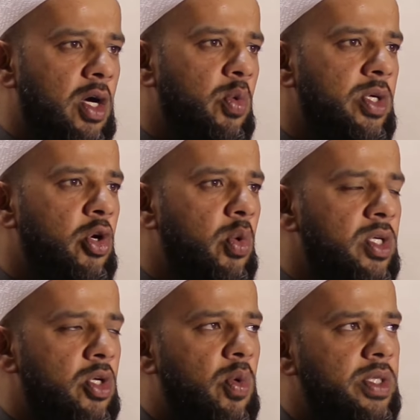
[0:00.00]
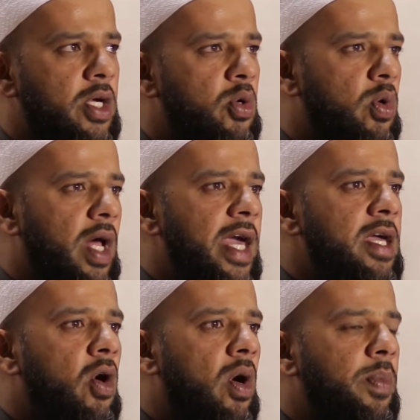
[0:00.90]
we grew it on what they call
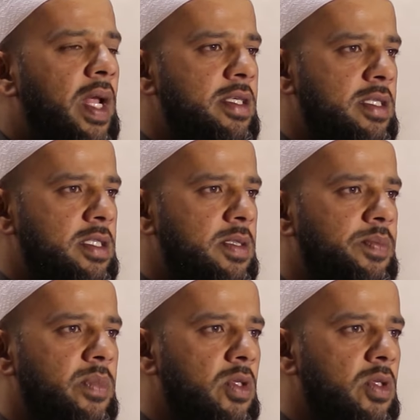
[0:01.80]
agar plates.